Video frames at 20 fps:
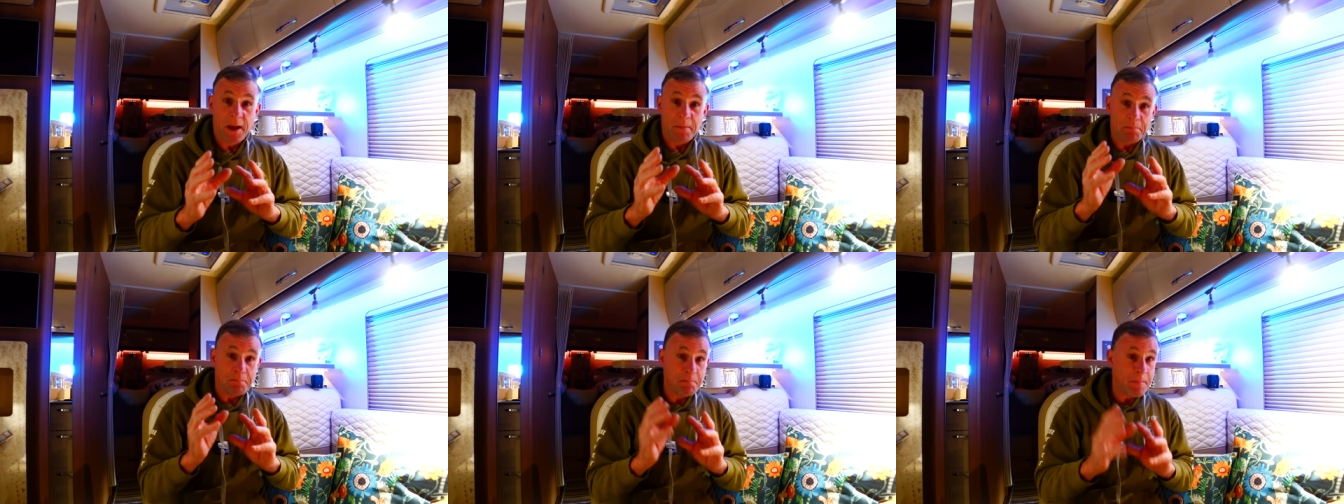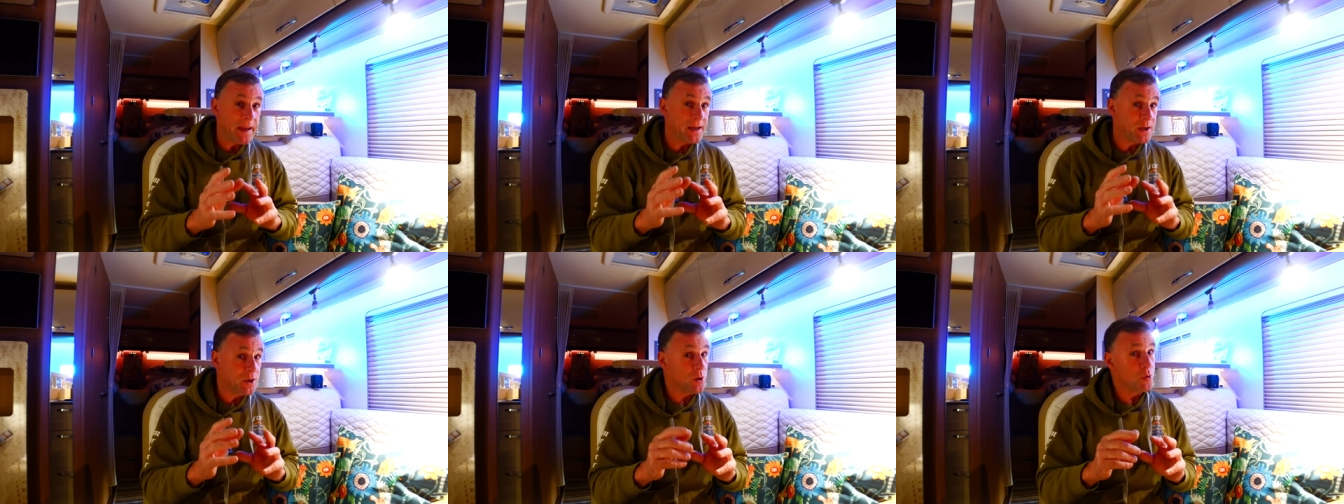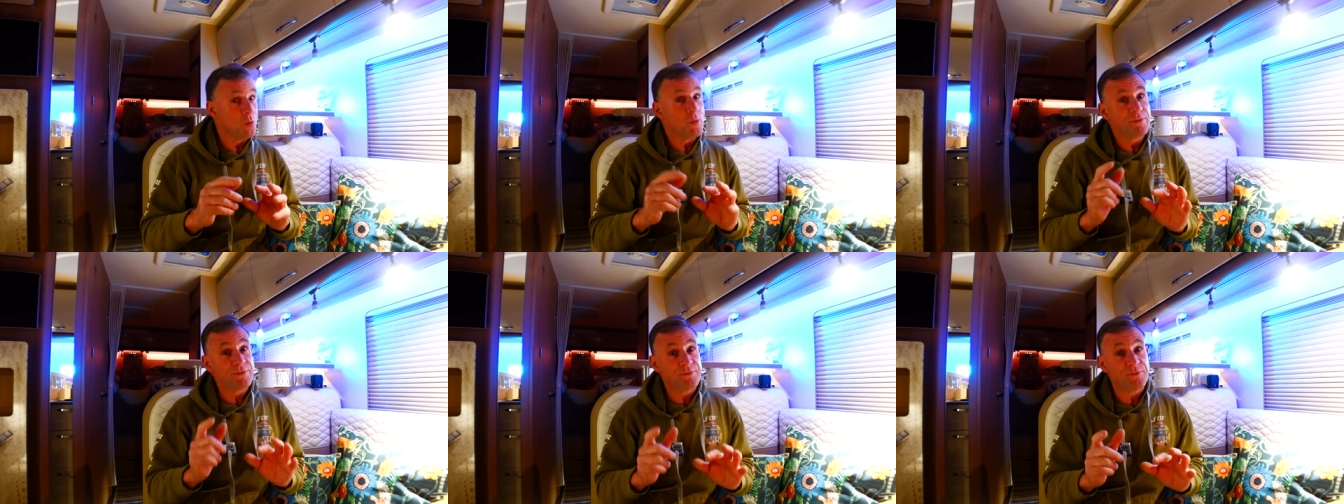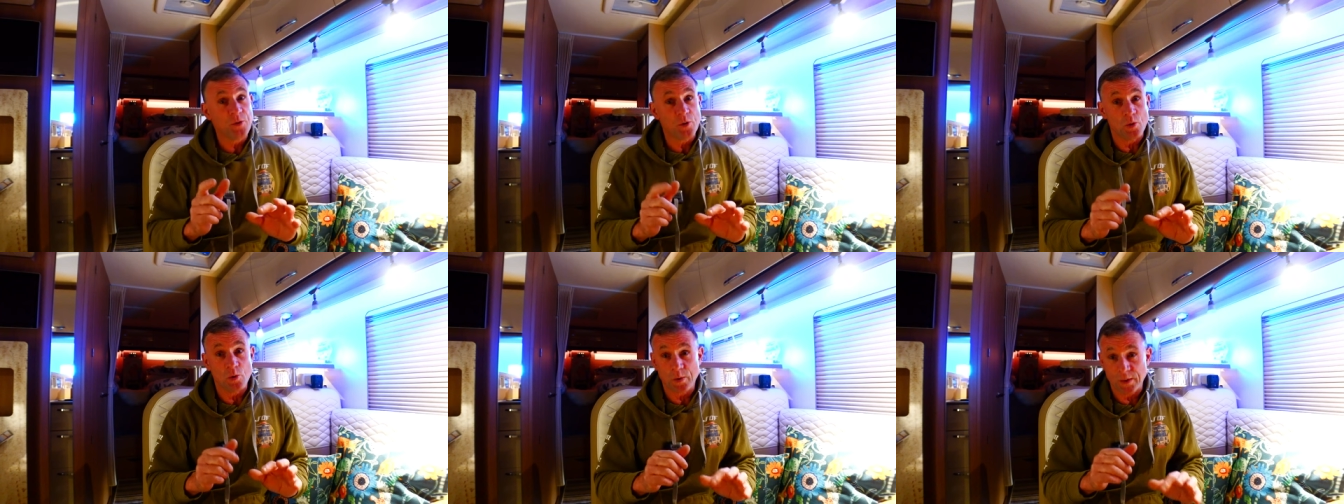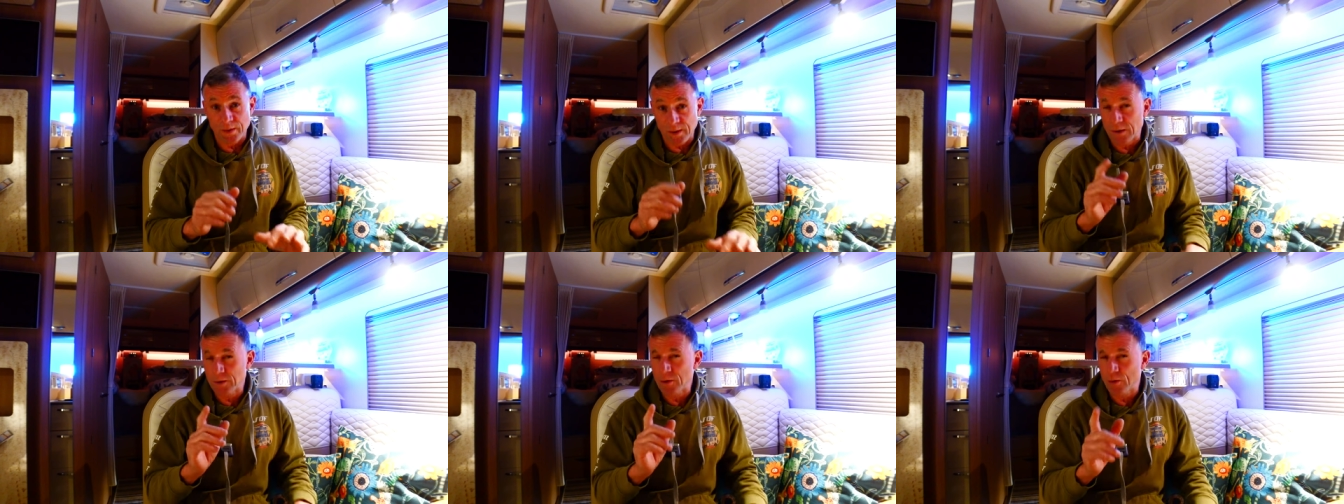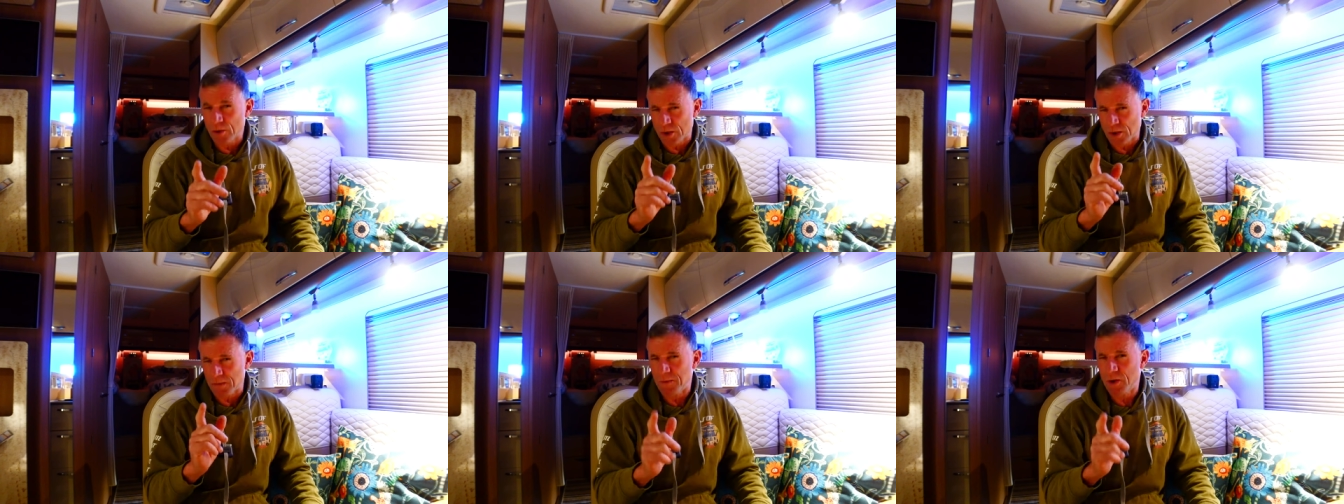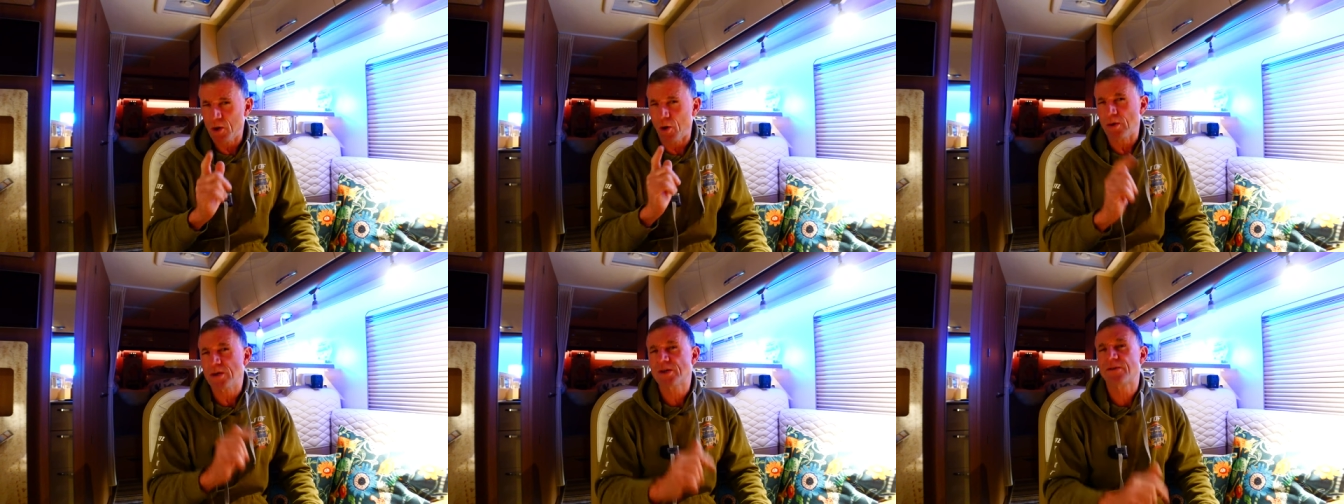menu of food and they're doing
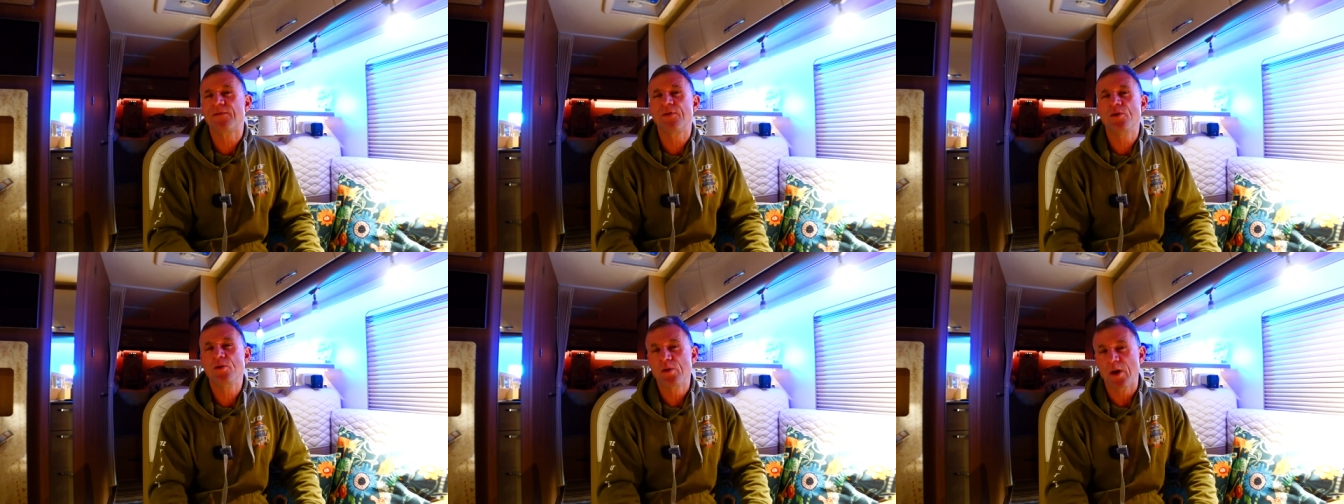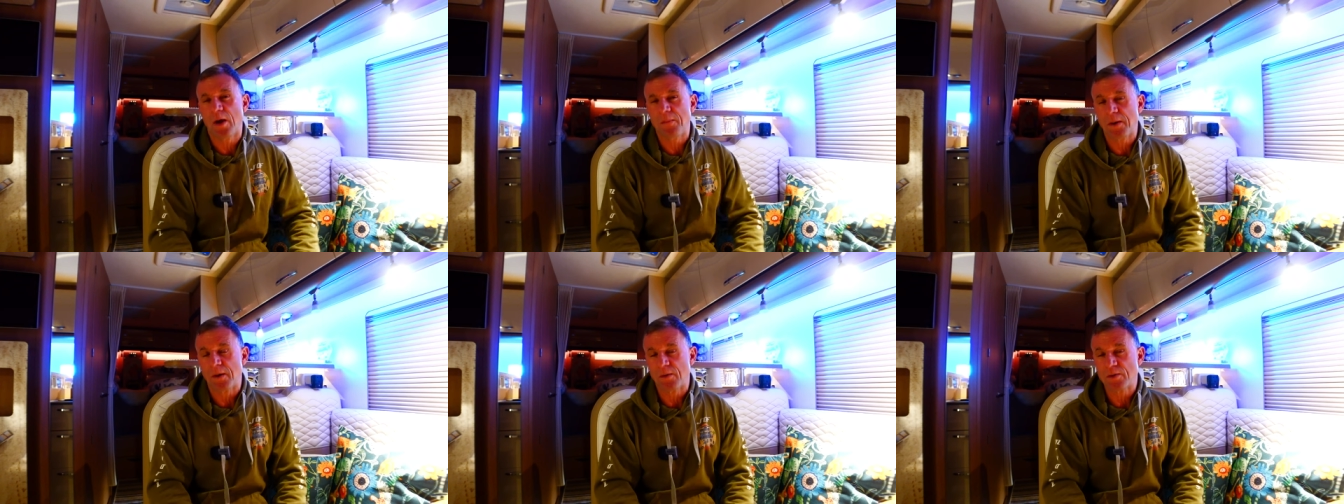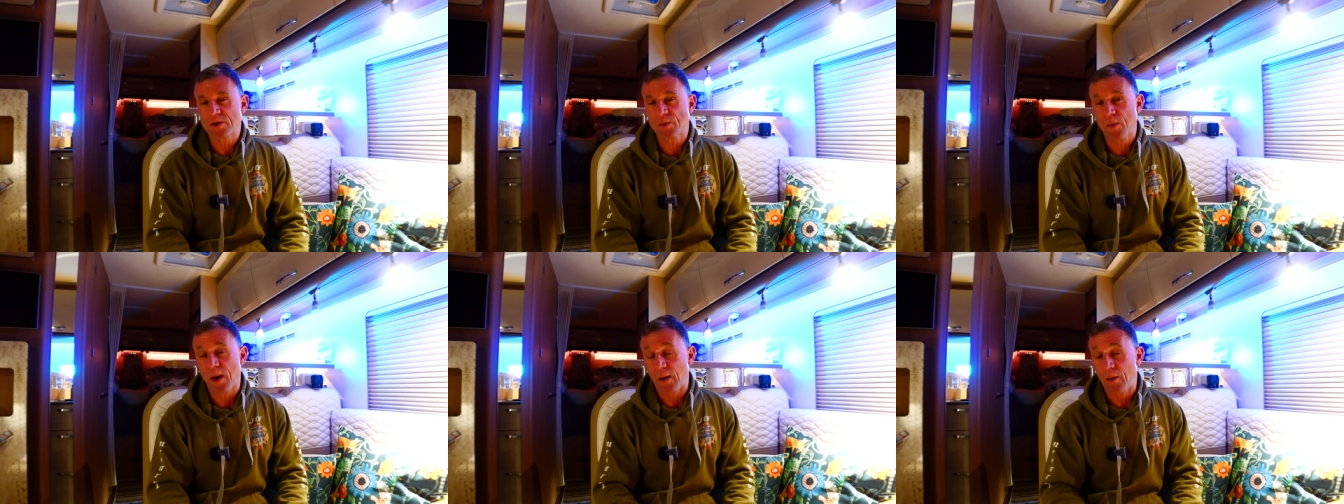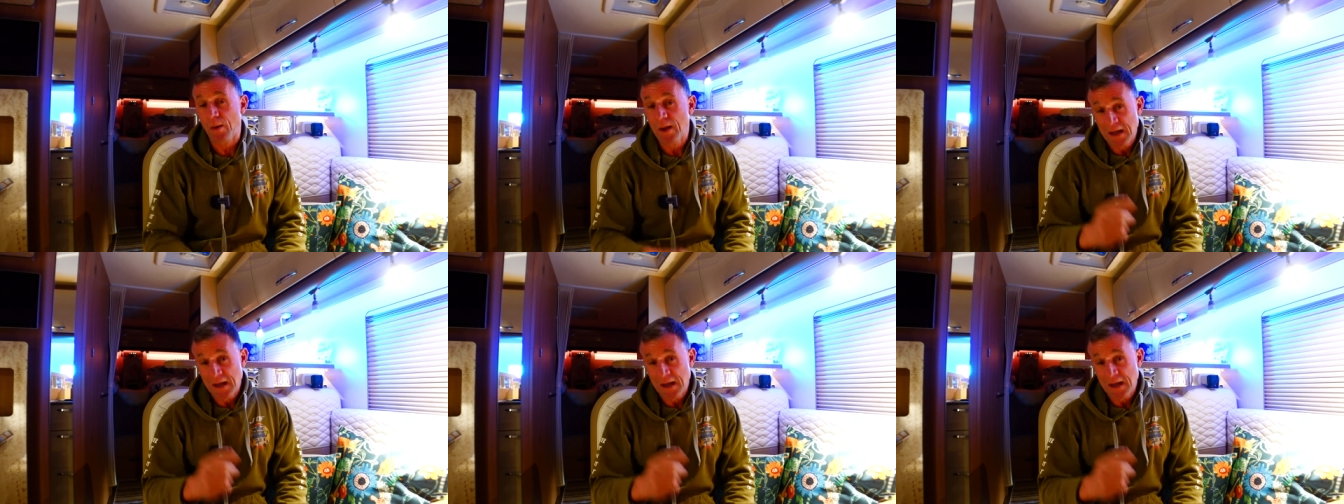some nice food up there as well